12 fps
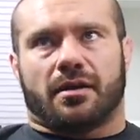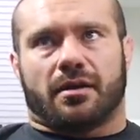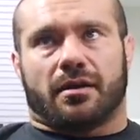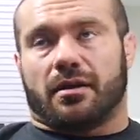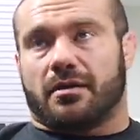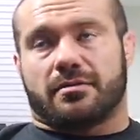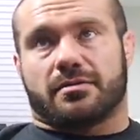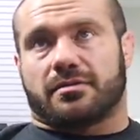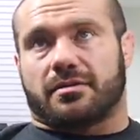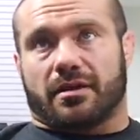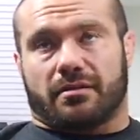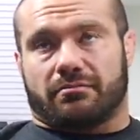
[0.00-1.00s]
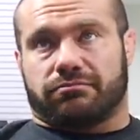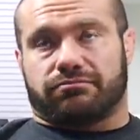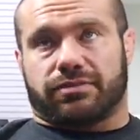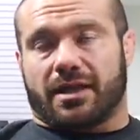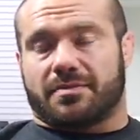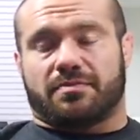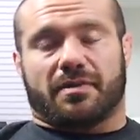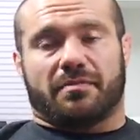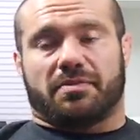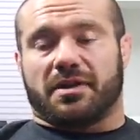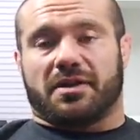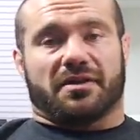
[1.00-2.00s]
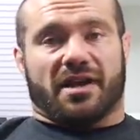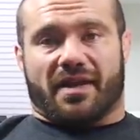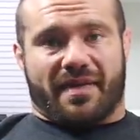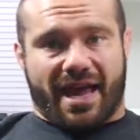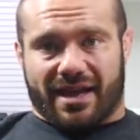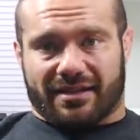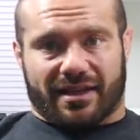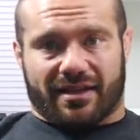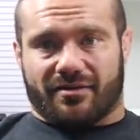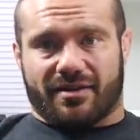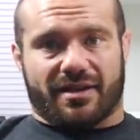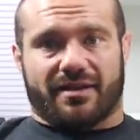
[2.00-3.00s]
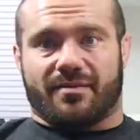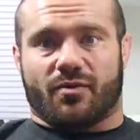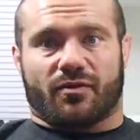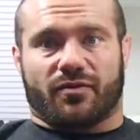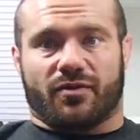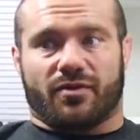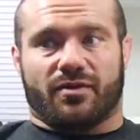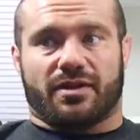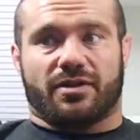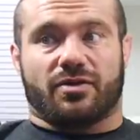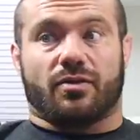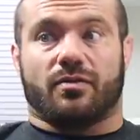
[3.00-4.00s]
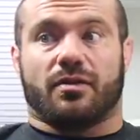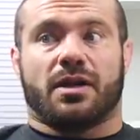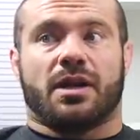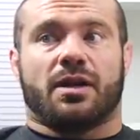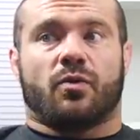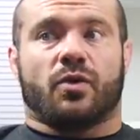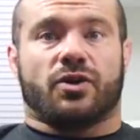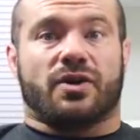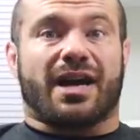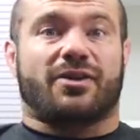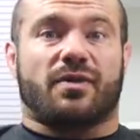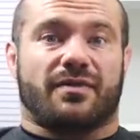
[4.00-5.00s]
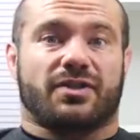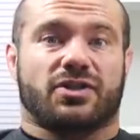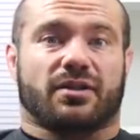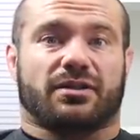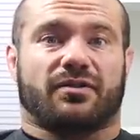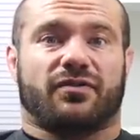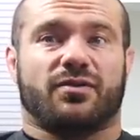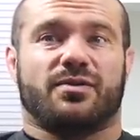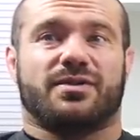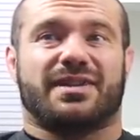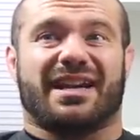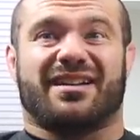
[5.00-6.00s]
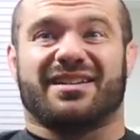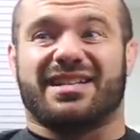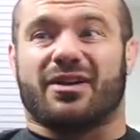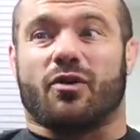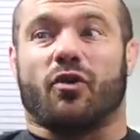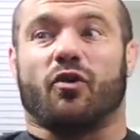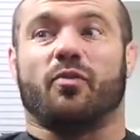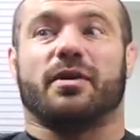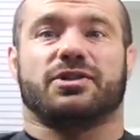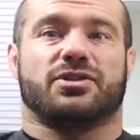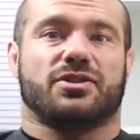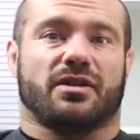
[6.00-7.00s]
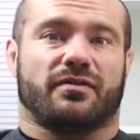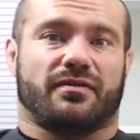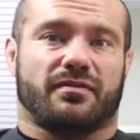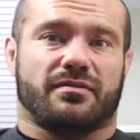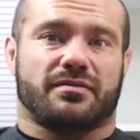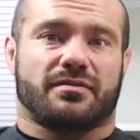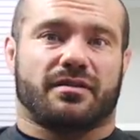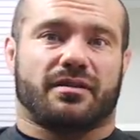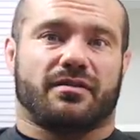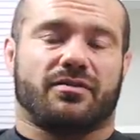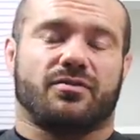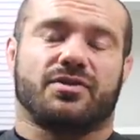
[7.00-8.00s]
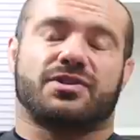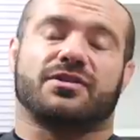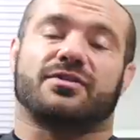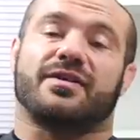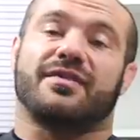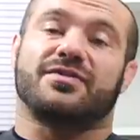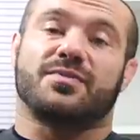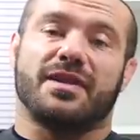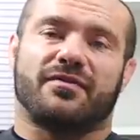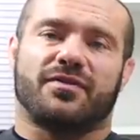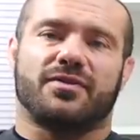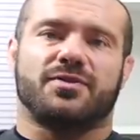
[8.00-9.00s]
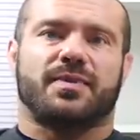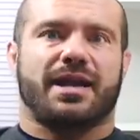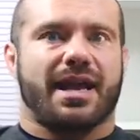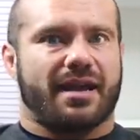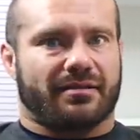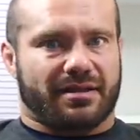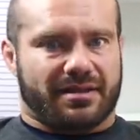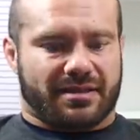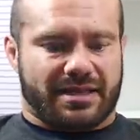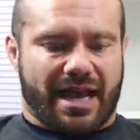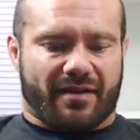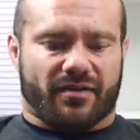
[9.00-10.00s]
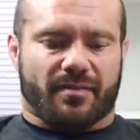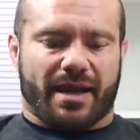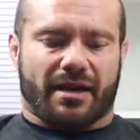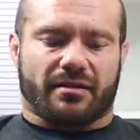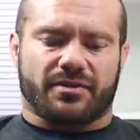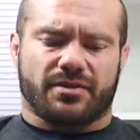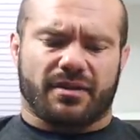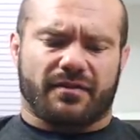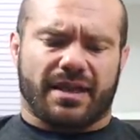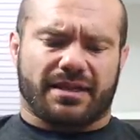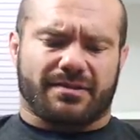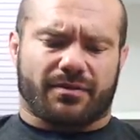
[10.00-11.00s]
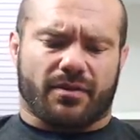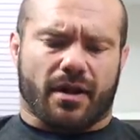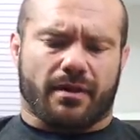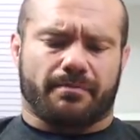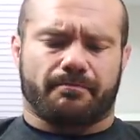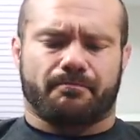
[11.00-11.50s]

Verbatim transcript: I just like, I'm pretty good on that. Like I don't need any more food. And you don't, when you're not craving salty foods, that cuts out a whole bunch of junk foods. Right? You could still crave sweet foods, but hey, at least it's half the battle. So give that some thought.